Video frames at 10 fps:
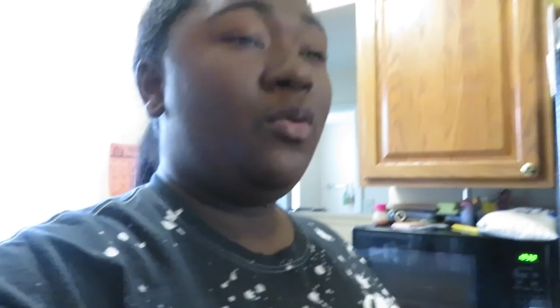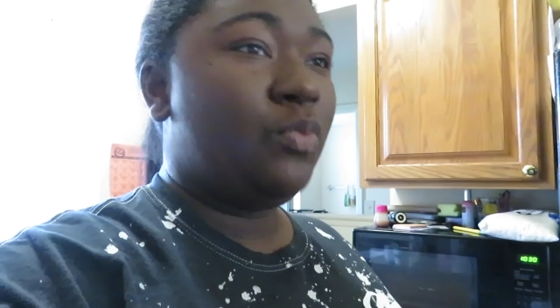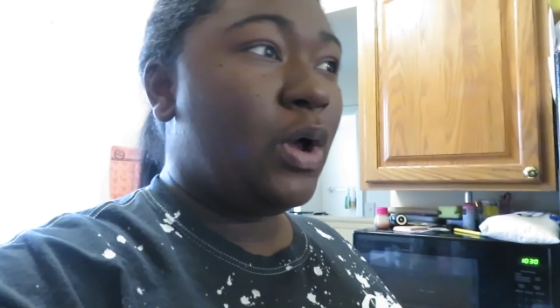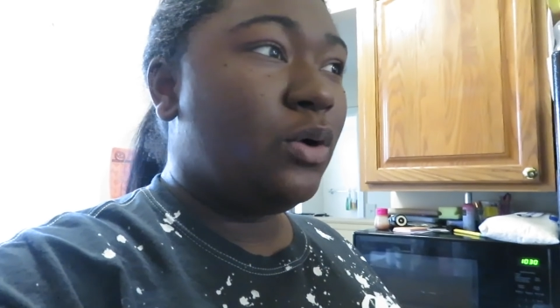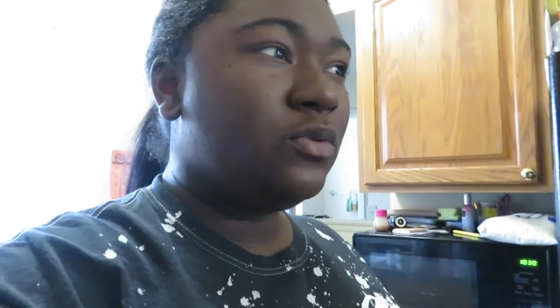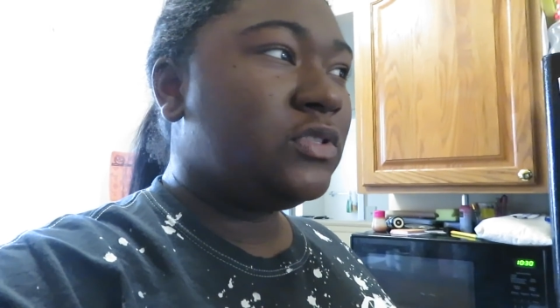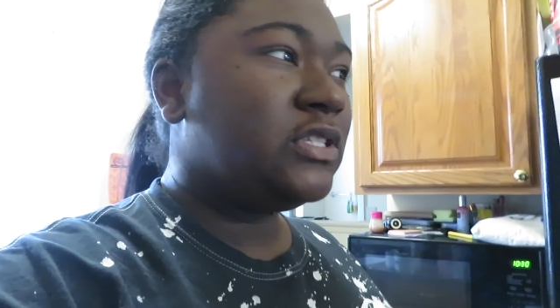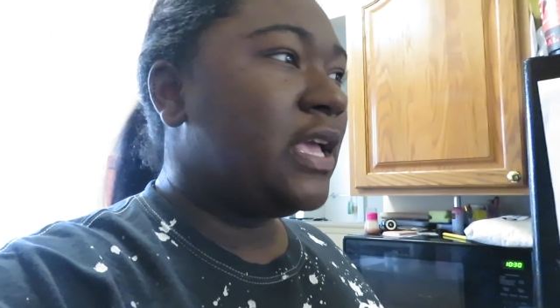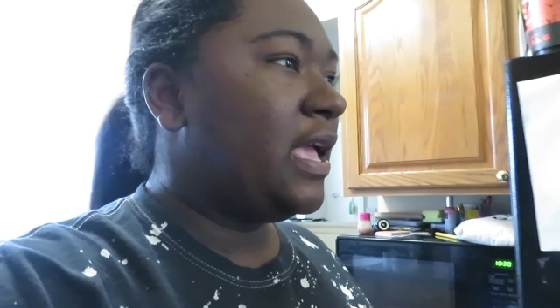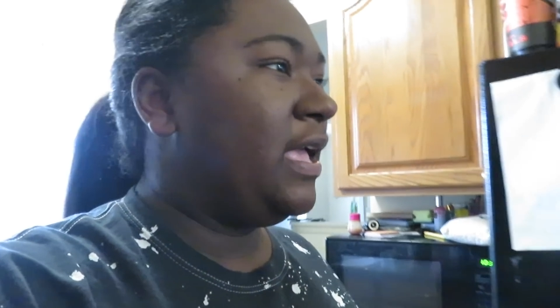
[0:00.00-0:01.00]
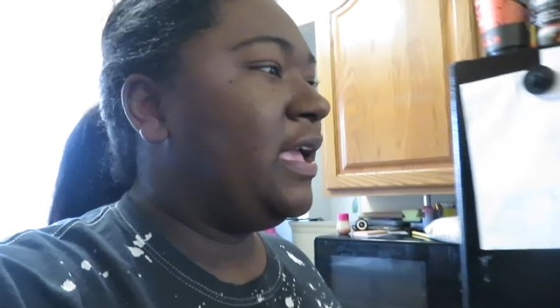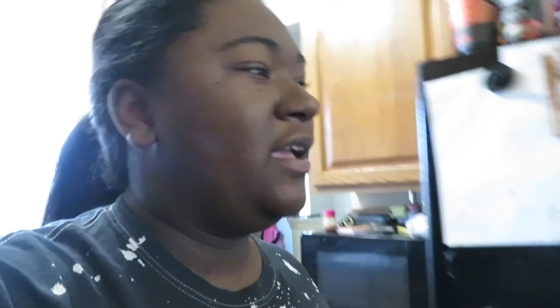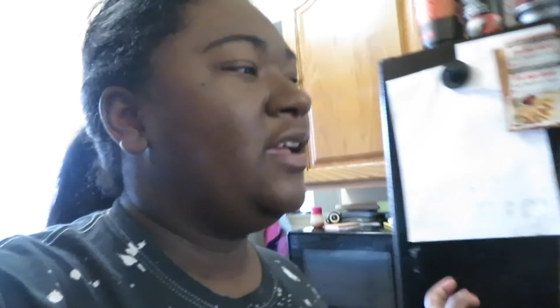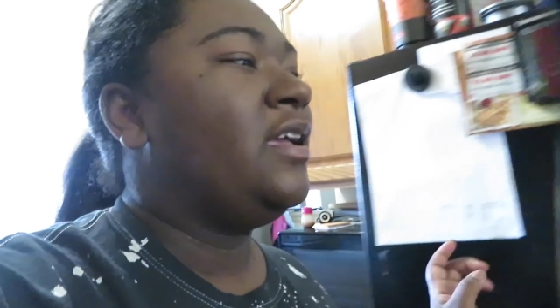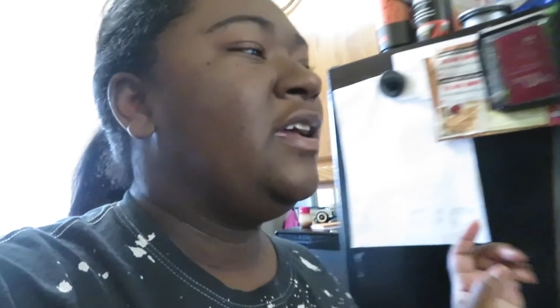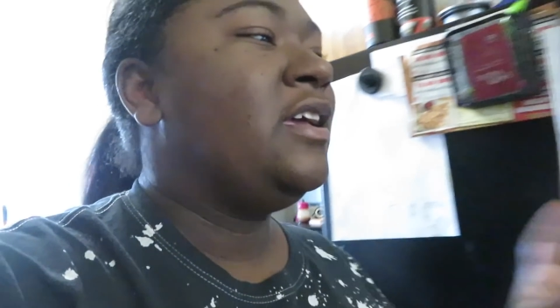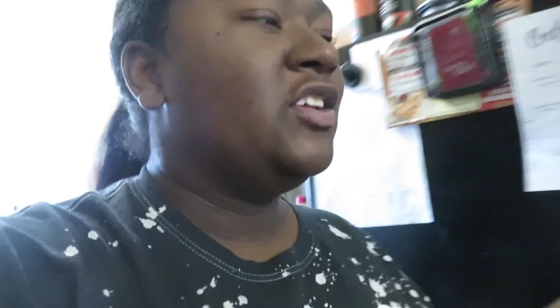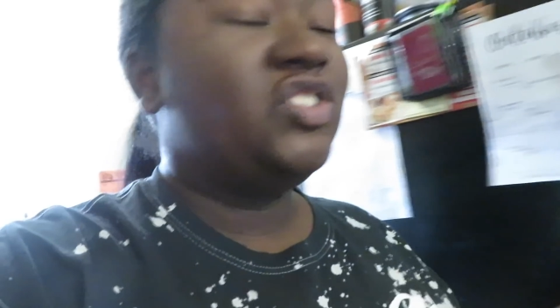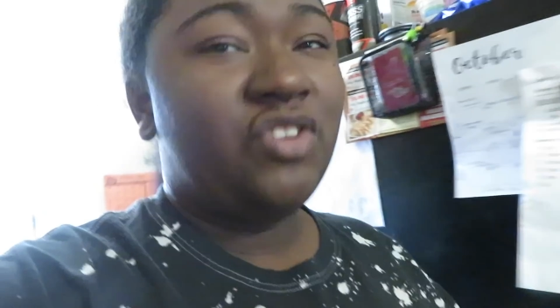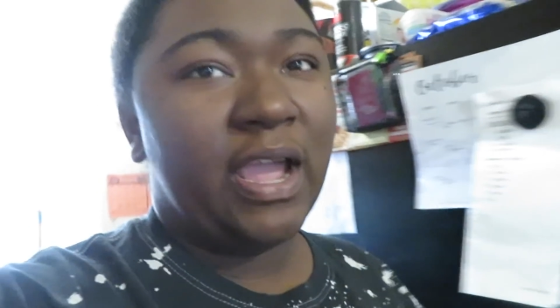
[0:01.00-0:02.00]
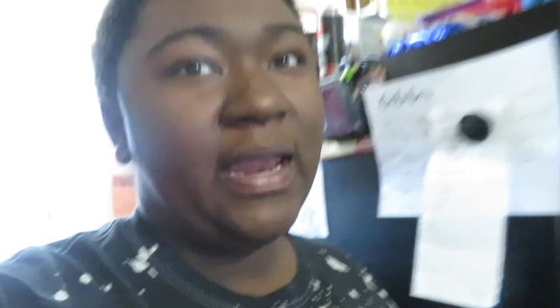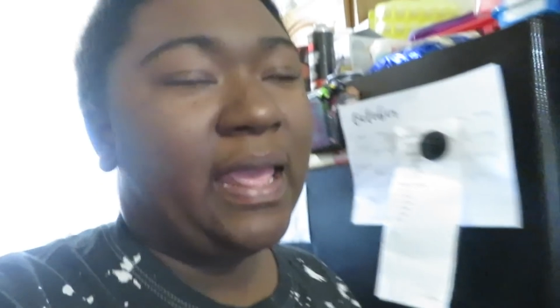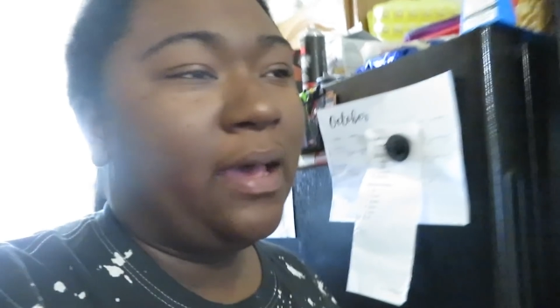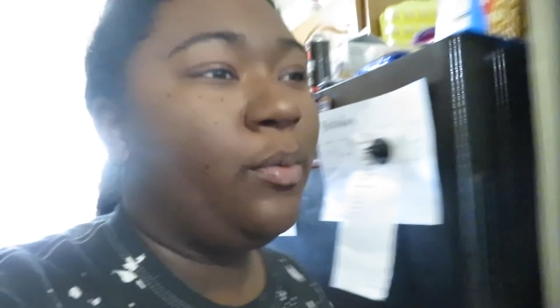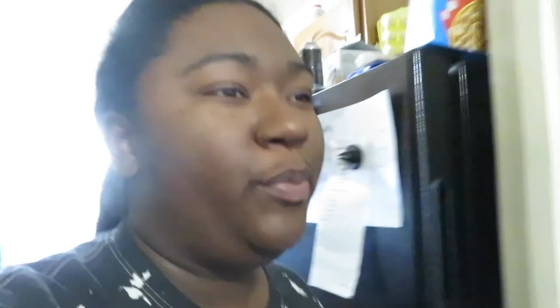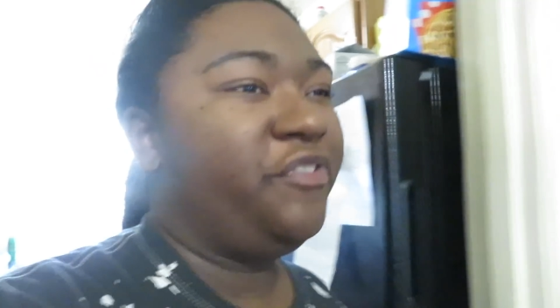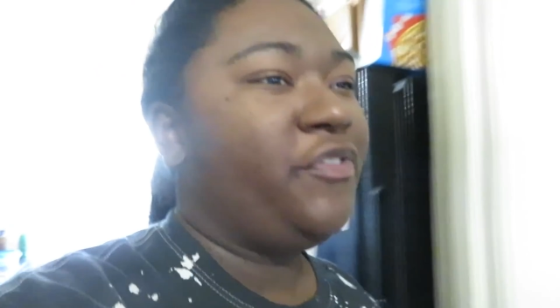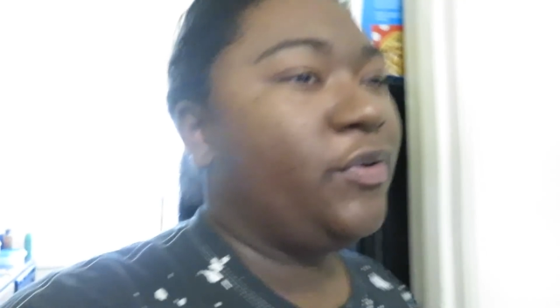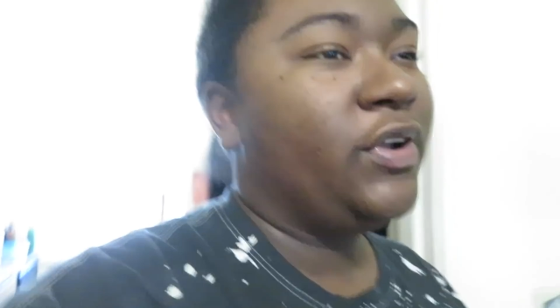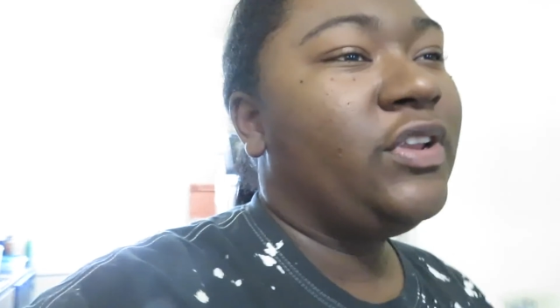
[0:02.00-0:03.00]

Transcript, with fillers: roast and try it out before,